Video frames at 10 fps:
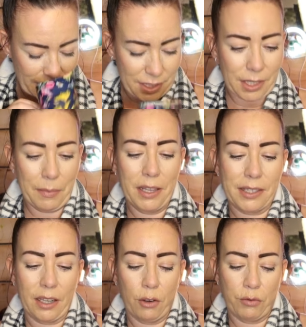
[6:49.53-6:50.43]
It smells
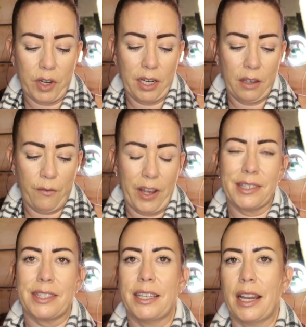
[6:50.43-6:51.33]
like a really
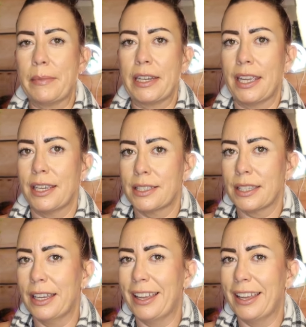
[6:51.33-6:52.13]
fancy lemonade.